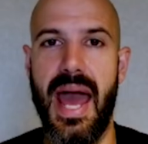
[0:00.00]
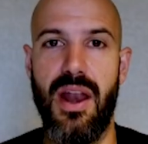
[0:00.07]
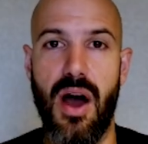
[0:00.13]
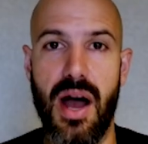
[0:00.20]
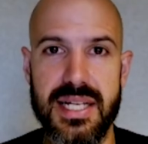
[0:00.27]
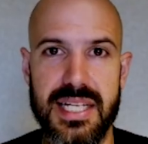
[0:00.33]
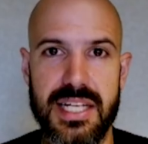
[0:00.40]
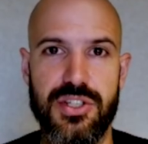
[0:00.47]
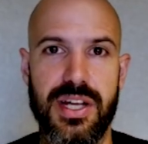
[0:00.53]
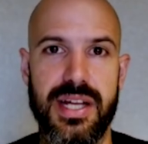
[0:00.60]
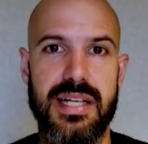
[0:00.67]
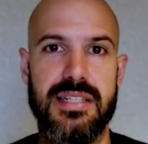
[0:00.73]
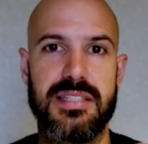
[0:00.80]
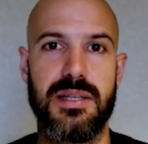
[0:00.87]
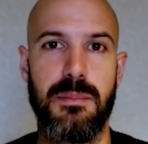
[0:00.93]
And
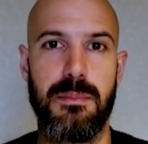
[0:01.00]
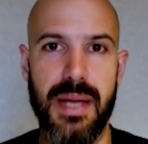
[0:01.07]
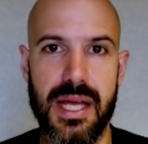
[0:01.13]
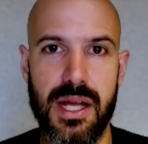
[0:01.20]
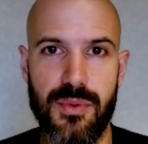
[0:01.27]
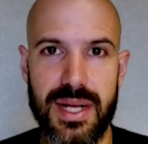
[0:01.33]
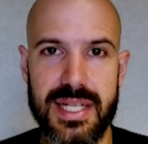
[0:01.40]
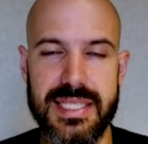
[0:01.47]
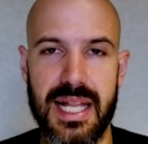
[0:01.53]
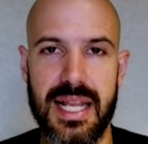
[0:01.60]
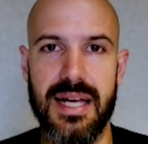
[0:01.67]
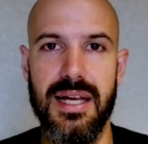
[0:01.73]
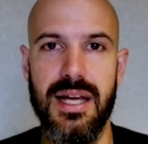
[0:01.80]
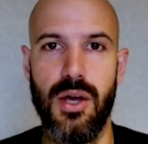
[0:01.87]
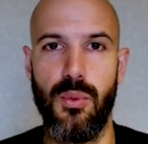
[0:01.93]
itGenius, being a
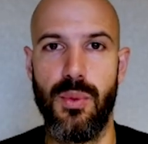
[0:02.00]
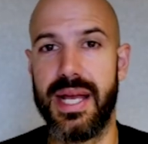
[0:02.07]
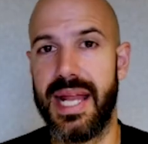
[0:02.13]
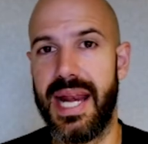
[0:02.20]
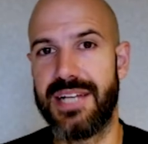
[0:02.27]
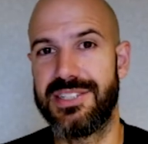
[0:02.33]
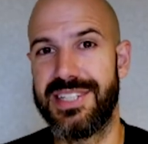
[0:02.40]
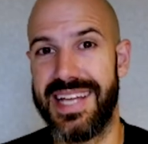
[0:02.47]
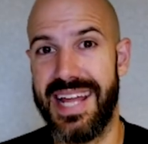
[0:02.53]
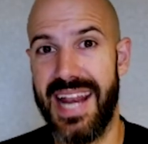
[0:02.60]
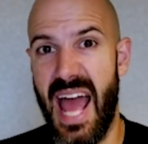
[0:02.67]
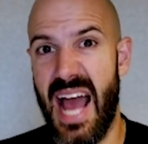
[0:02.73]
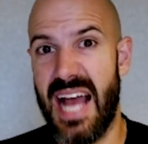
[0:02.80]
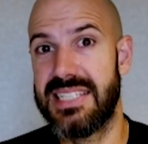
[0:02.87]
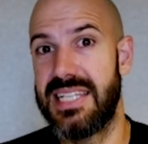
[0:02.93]
reseller, we can actually
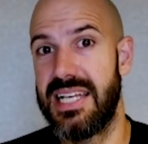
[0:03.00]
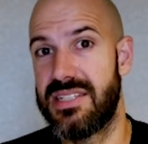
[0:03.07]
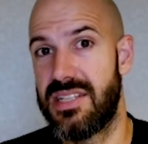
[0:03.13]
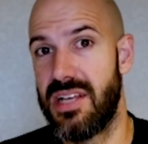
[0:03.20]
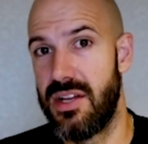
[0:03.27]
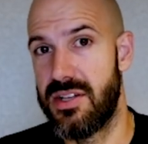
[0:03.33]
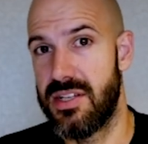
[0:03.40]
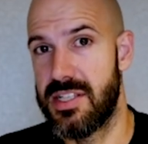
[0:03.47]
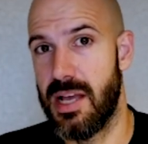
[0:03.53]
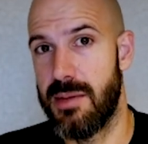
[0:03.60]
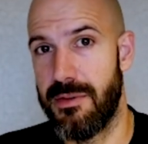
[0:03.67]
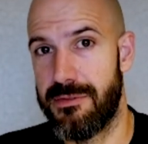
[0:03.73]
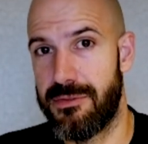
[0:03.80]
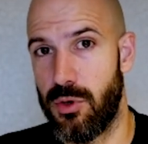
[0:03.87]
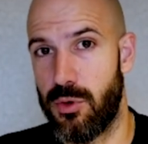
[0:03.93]
get access to
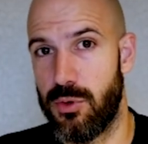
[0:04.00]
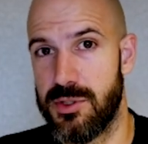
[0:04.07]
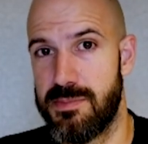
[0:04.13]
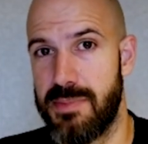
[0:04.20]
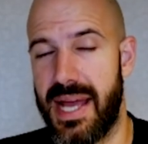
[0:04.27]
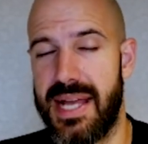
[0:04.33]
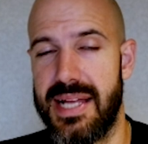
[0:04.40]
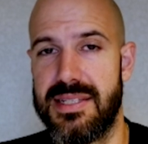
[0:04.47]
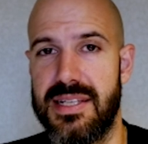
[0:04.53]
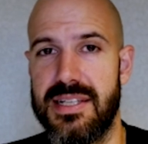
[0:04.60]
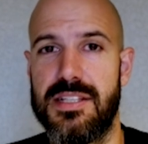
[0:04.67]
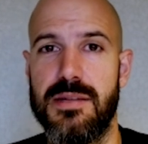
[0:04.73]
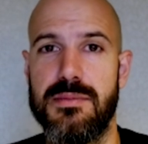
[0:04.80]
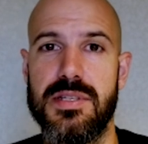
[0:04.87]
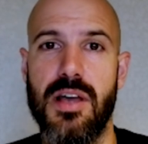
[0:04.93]
some of Google's backend
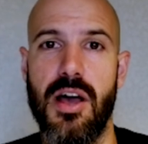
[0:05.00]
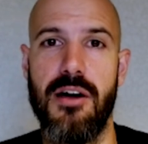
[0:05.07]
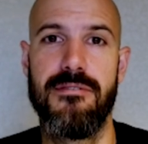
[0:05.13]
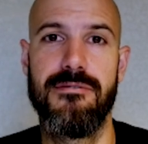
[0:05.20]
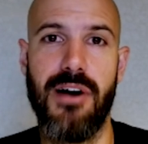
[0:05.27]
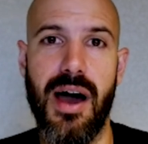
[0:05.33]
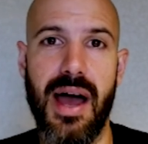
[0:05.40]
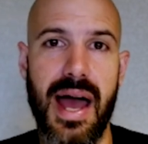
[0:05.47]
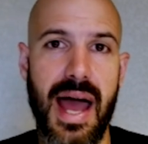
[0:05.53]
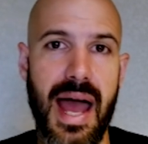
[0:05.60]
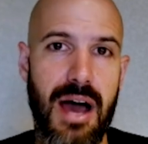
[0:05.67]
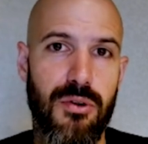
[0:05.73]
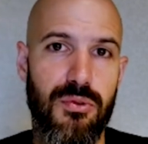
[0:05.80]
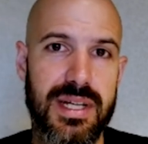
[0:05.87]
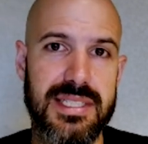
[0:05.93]
systems via
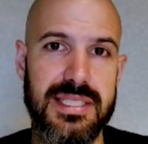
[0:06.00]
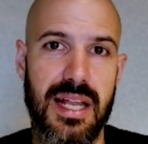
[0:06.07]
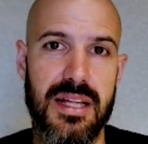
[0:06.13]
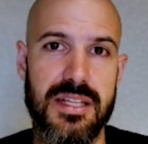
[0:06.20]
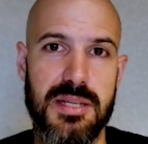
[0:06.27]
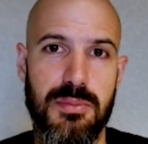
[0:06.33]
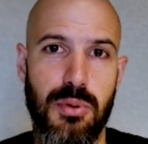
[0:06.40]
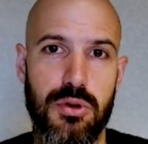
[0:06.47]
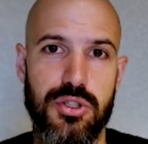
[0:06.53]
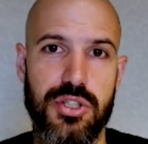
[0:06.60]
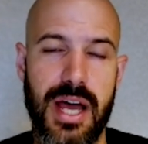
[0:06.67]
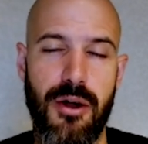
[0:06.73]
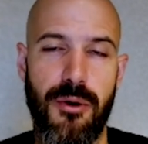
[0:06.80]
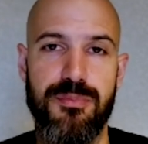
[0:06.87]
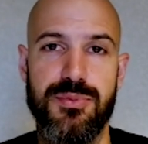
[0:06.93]
our reseller support
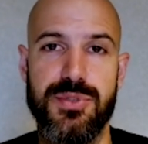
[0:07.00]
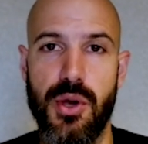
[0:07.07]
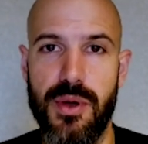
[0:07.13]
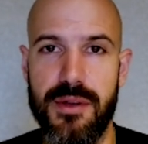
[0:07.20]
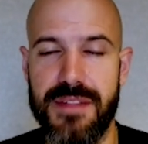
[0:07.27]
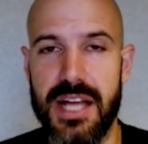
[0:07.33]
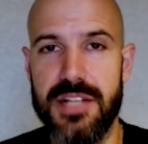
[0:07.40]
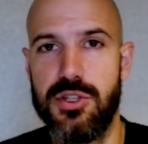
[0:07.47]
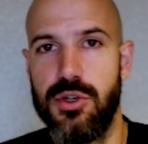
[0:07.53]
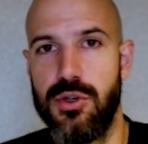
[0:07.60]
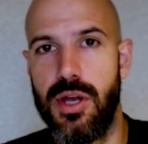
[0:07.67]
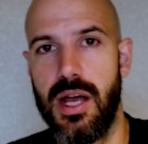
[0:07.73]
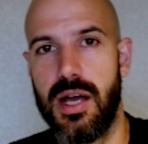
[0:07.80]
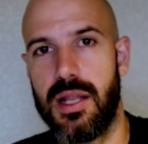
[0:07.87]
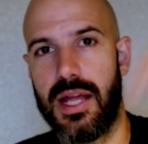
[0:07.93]
channel. So if that's
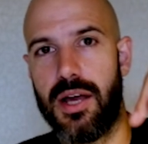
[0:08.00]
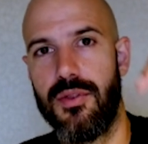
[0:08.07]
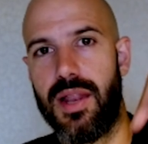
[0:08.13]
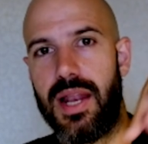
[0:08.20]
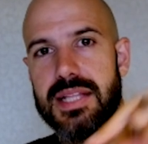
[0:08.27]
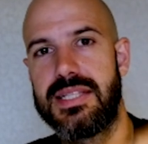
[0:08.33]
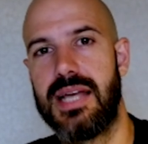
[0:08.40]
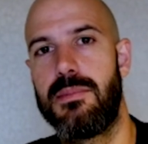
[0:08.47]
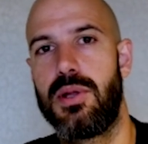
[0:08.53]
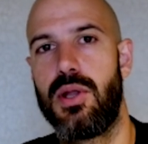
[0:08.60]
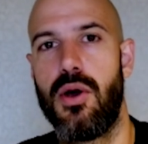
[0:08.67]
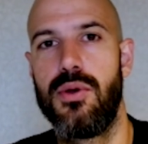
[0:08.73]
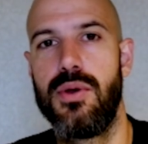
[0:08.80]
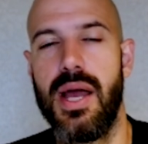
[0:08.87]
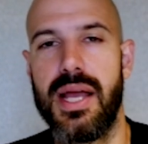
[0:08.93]
you, click on the link down
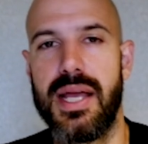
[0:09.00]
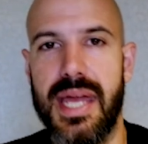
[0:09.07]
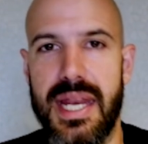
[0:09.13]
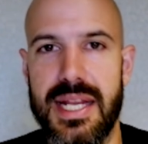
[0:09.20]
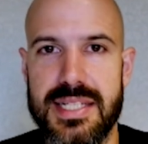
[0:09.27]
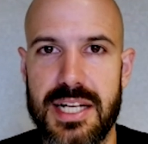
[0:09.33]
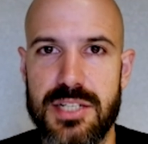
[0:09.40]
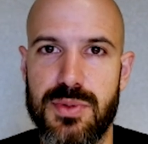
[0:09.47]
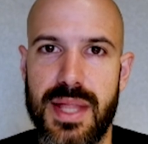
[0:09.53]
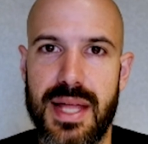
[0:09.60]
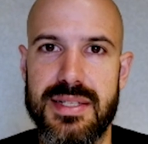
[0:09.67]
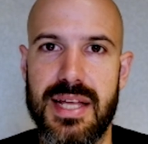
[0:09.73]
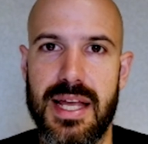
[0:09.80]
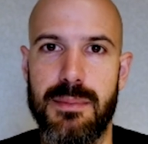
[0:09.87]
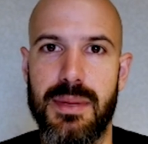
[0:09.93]
below, get in touch with
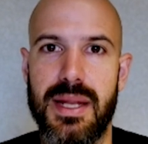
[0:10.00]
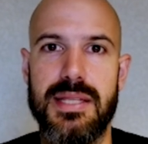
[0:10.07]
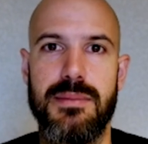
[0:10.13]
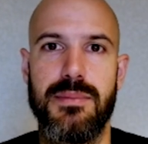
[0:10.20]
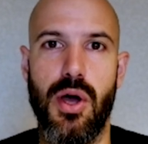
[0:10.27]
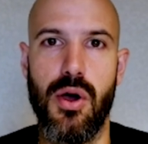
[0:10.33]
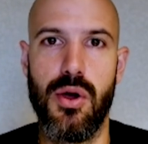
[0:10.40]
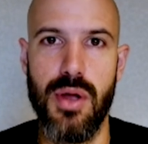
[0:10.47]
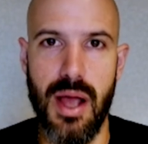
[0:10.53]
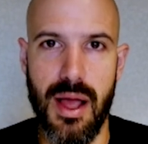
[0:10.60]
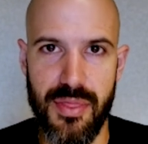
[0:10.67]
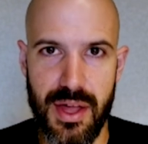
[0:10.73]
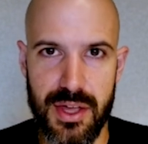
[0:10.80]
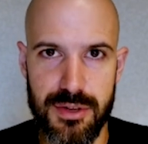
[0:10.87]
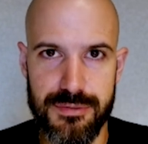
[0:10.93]
our team, let them know
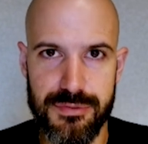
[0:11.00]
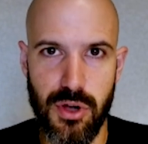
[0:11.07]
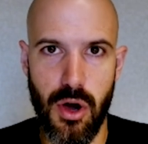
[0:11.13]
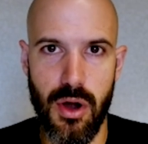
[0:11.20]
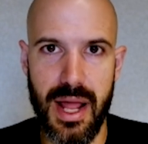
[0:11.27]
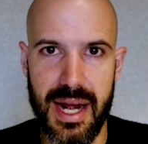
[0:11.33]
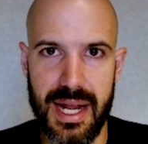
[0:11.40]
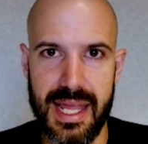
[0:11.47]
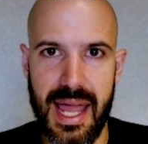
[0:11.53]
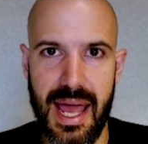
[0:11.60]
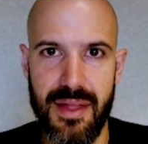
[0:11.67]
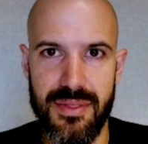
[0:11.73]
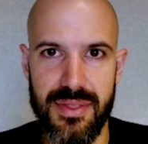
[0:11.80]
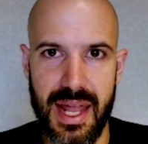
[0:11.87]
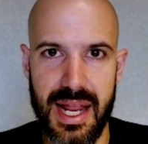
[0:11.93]
that you've got an
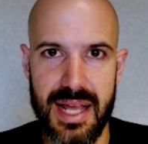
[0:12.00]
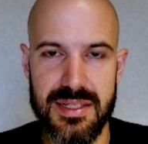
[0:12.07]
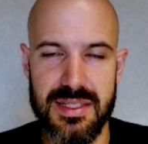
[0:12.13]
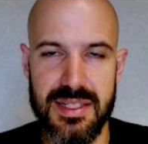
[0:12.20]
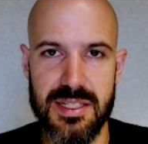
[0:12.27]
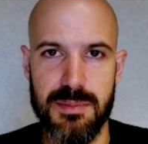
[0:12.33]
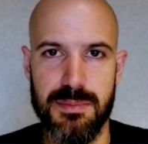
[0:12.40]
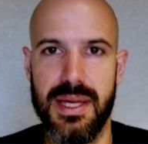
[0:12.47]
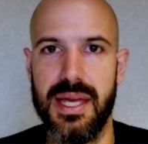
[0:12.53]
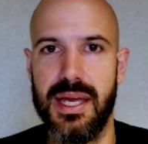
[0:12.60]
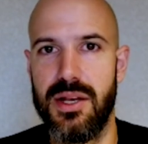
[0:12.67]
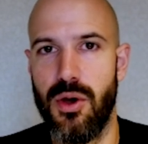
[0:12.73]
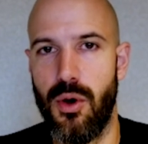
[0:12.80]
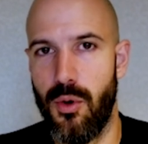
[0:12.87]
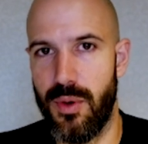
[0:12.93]
account that has
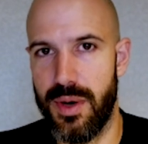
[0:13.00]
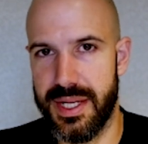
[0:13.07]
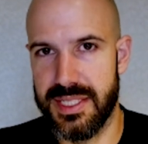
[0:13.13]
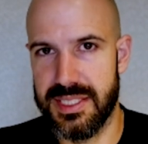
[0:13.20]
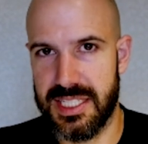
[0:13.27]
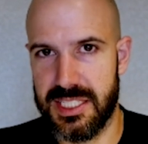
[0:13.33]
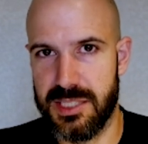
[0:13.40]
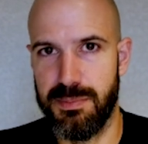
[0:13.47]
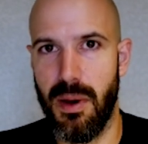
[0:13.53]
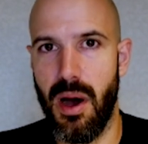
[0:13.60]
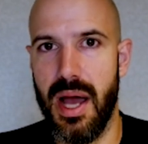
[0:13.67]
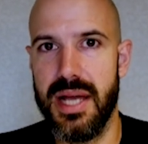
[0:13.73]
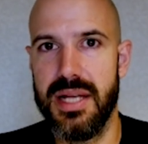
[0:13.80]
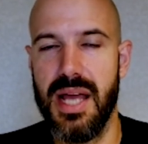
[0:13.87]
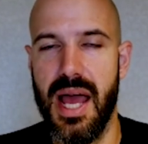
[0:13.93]
disappeared or it has
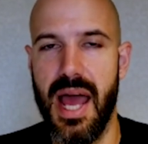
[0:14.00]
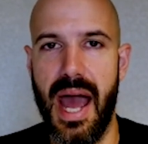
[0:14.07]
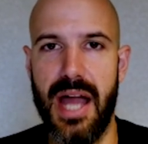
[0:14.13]
expired